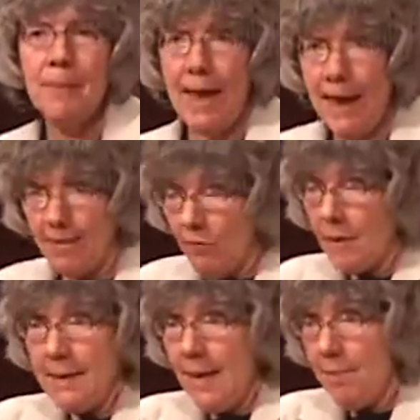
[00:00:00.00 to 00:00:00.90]
And for
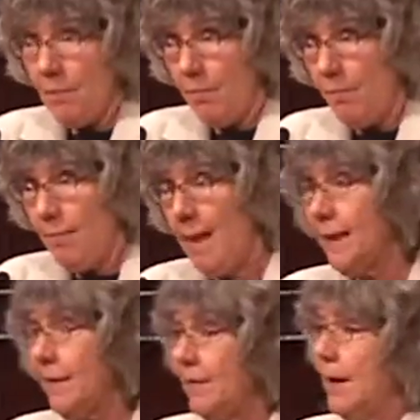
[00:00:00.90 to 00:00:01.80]
example,
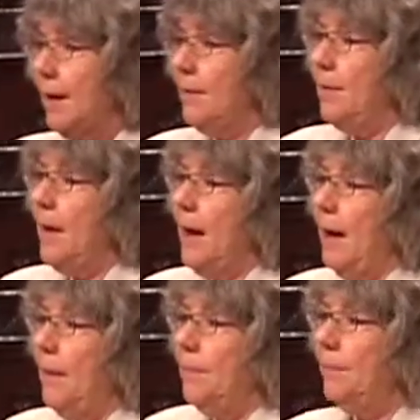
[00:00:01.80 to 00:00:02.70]
many of the
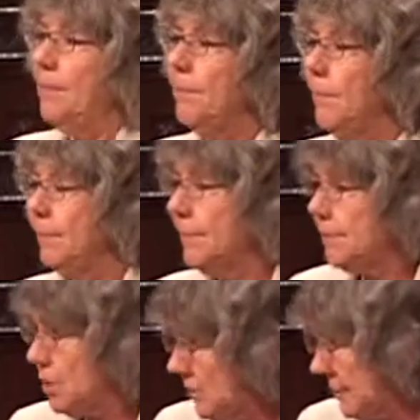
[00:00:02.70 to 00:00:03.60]

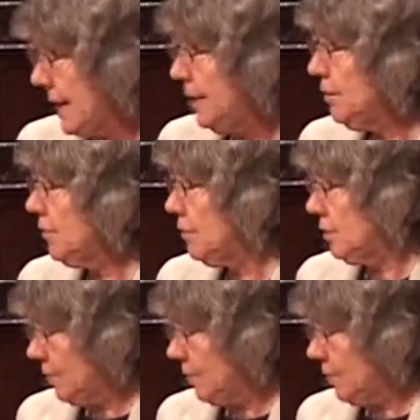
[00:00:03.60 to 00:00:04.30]
students I interviewed,